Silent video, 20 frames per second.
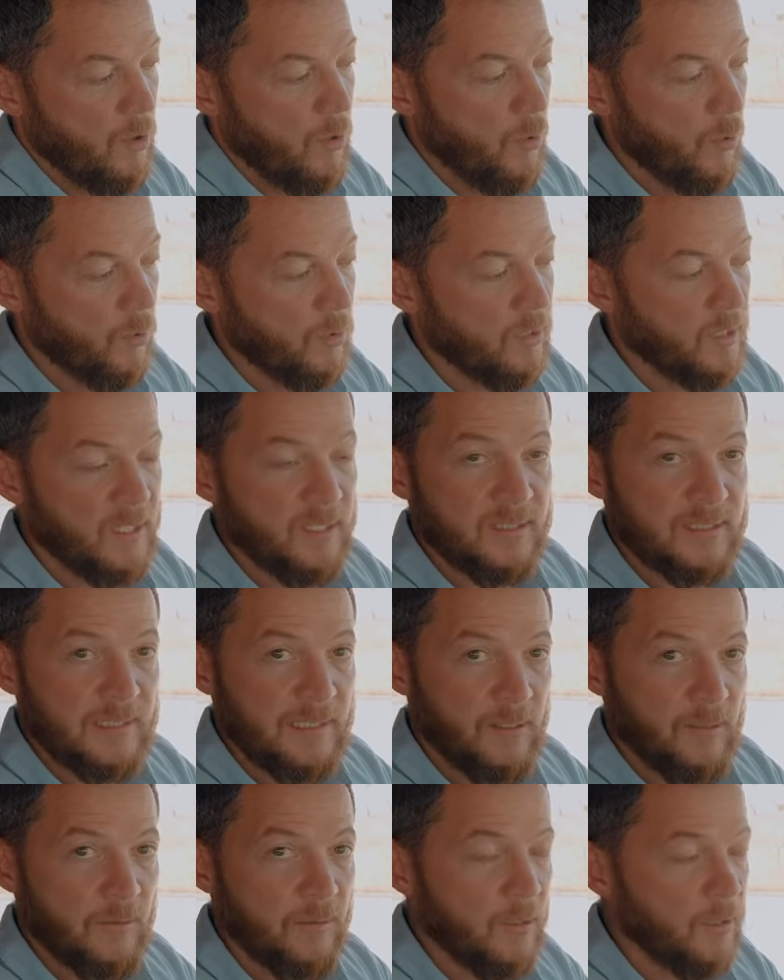or this
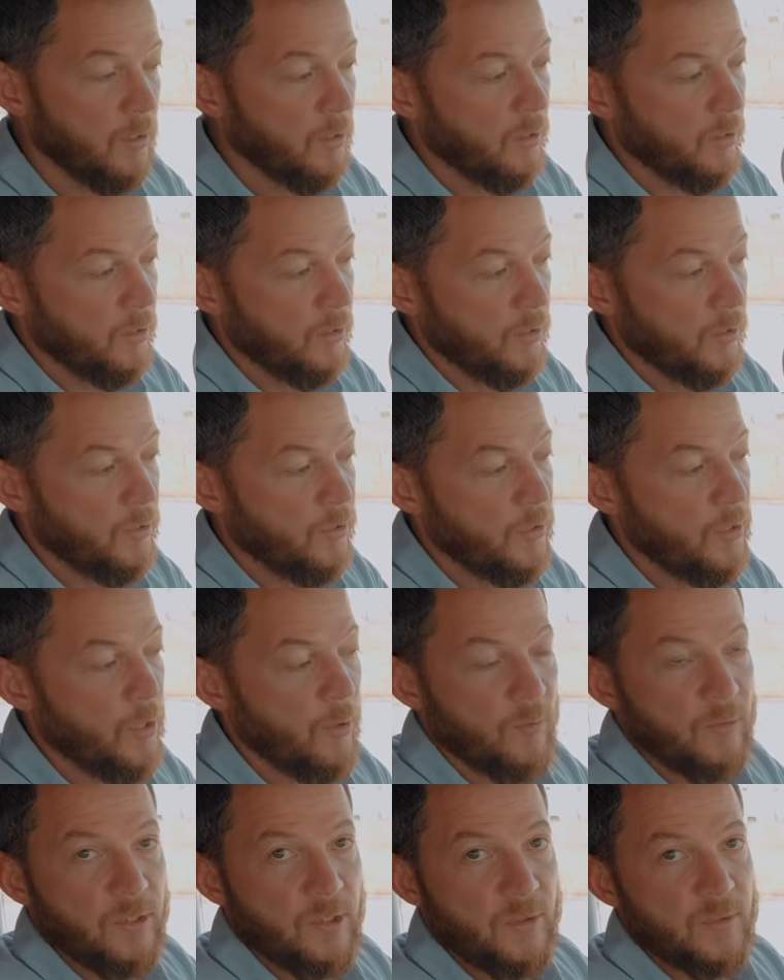down,
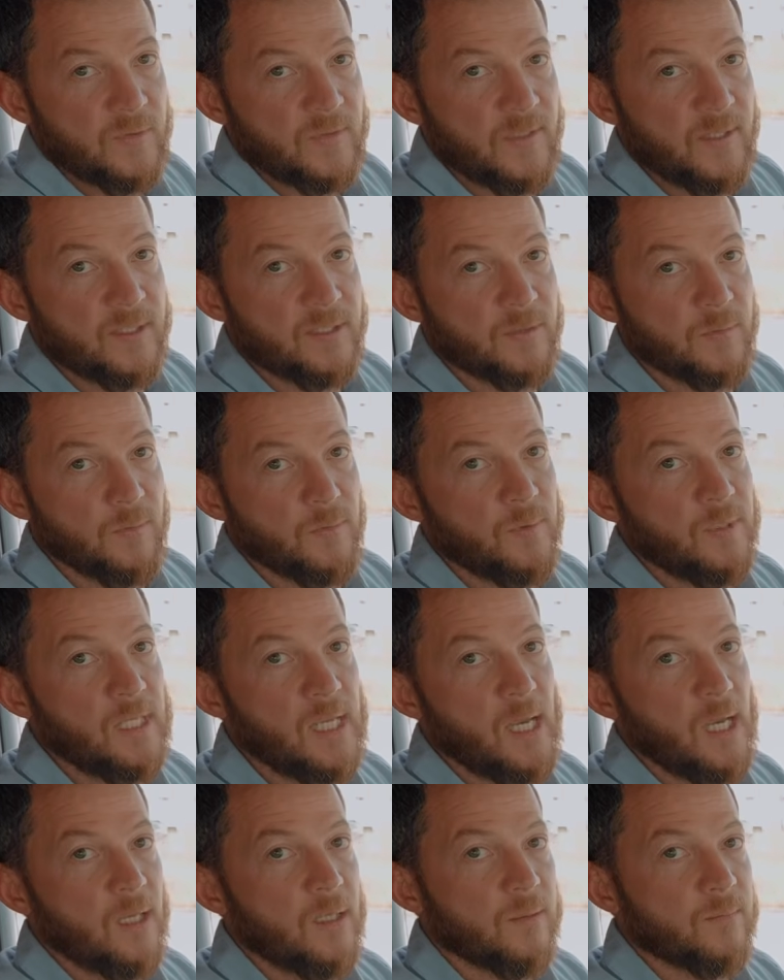don't use this one
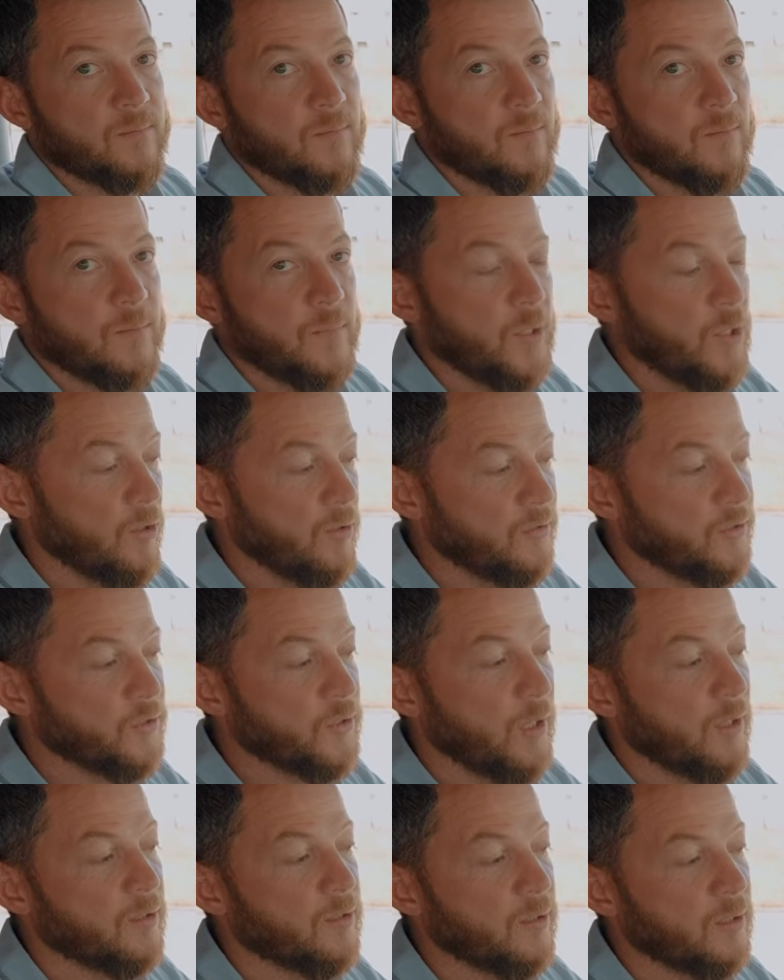yet. Your
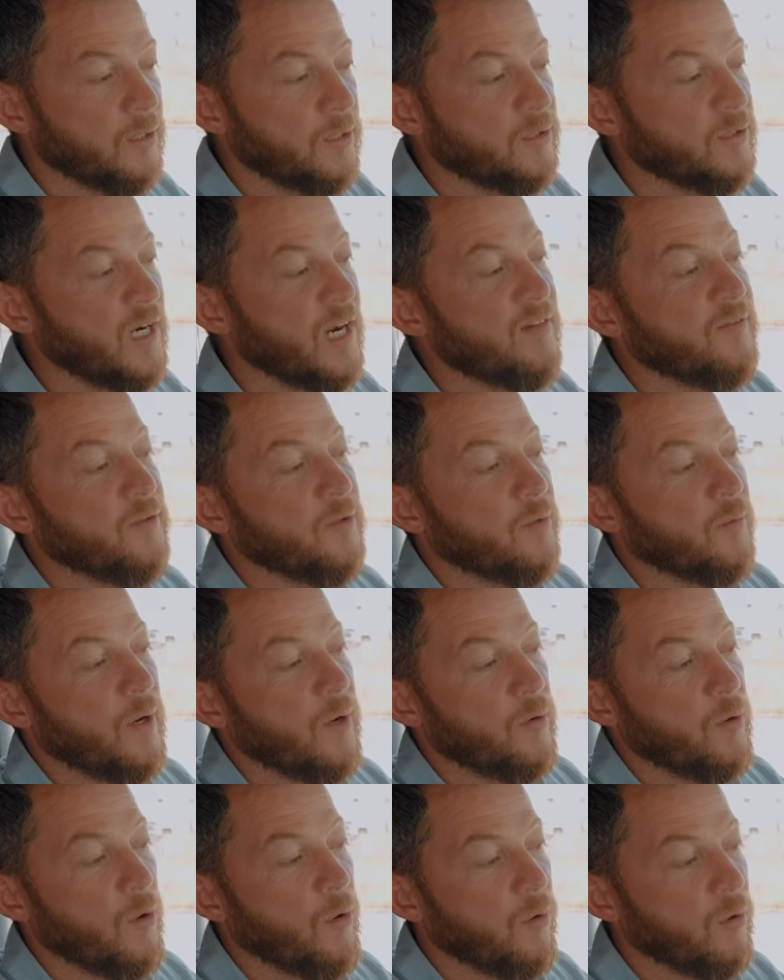instructor could drive you
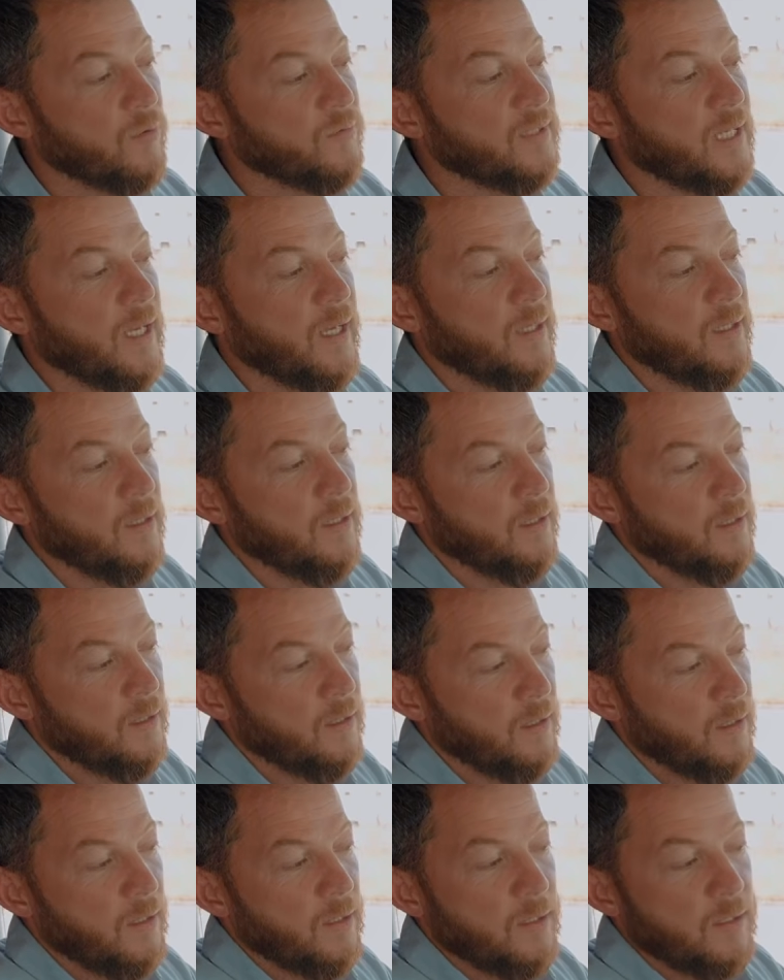around all day.
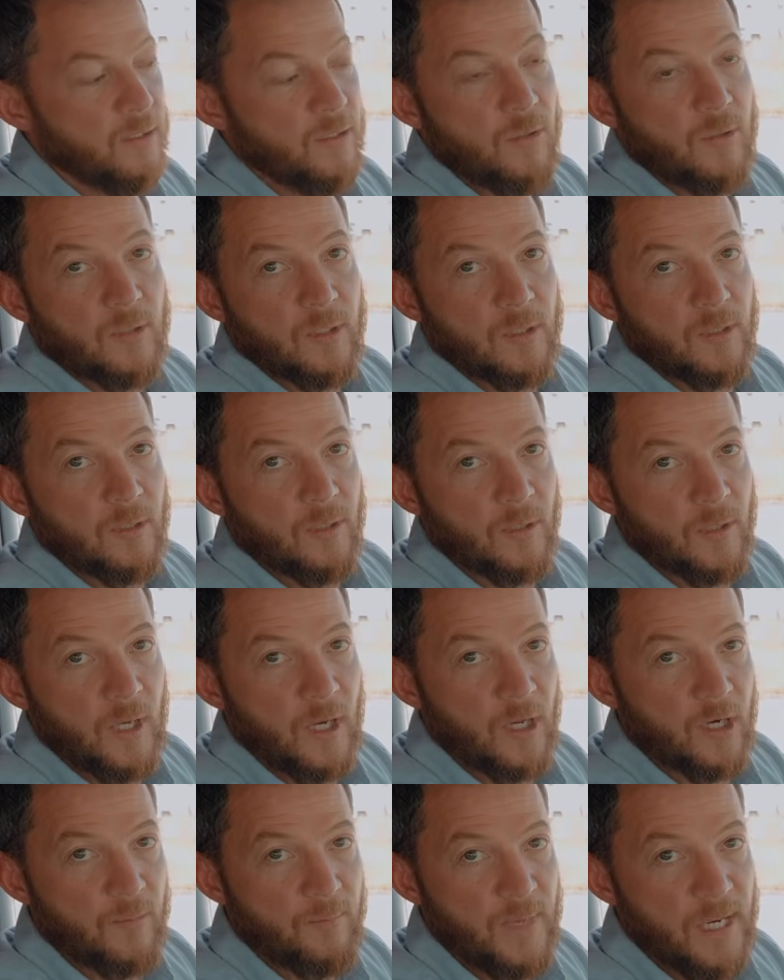You can learn
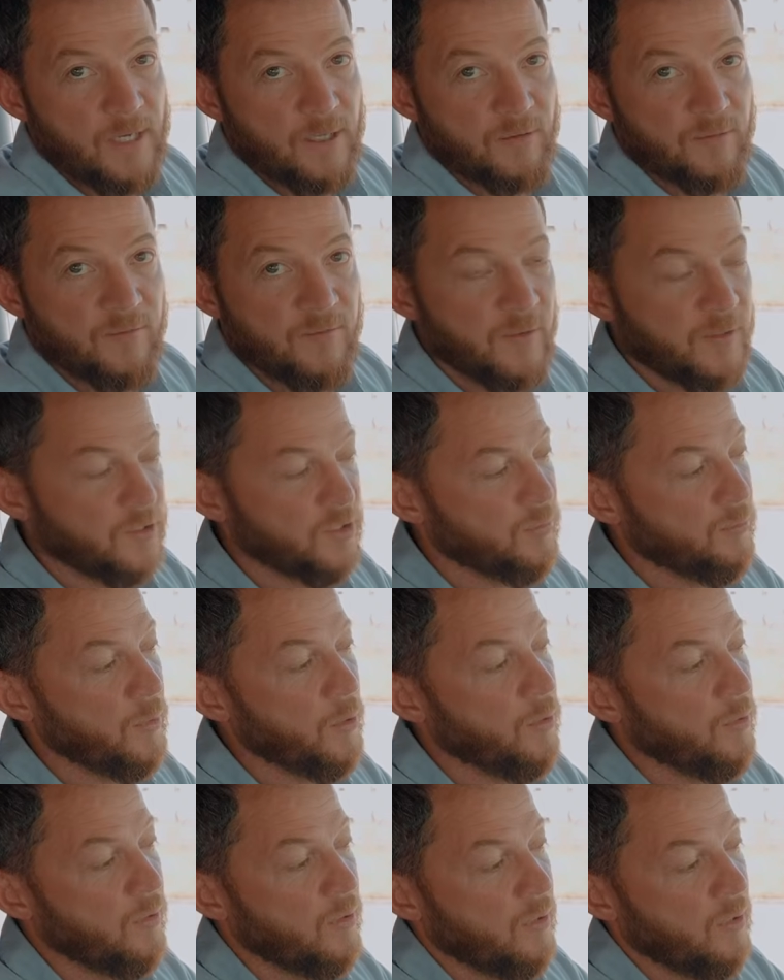how to make your foot
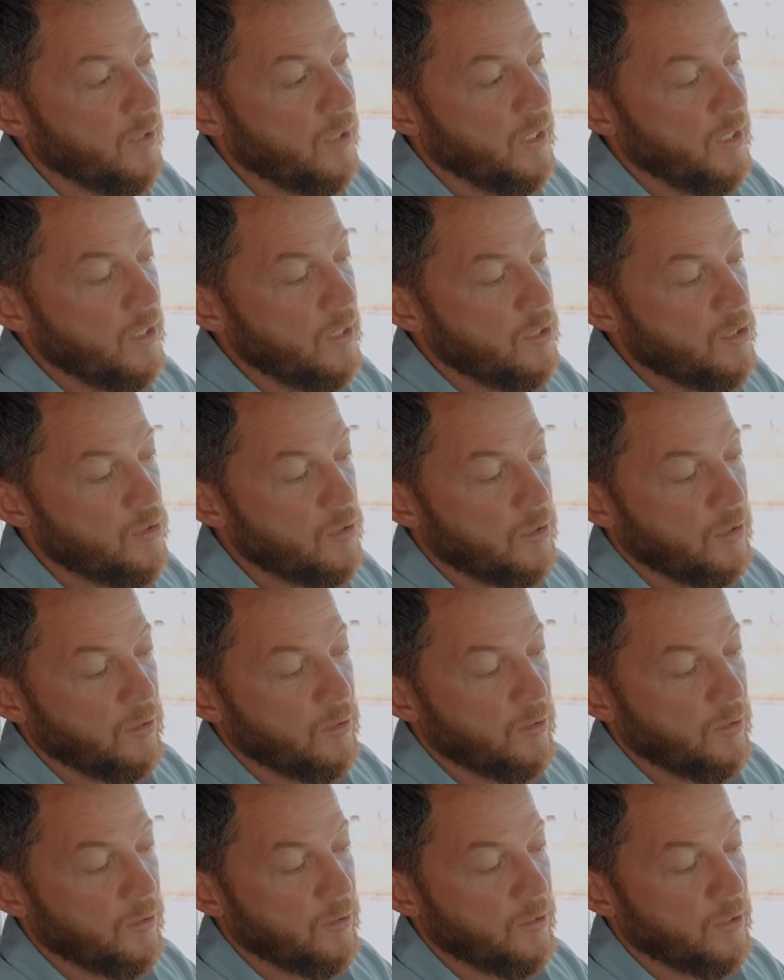smooth. You can
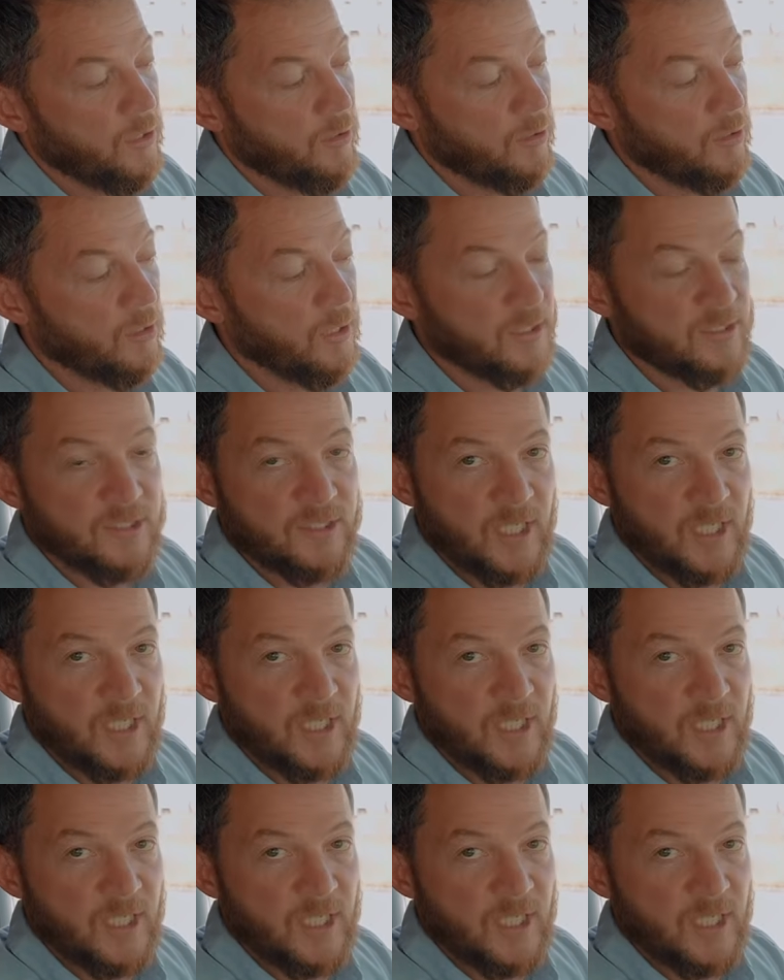learn your clutch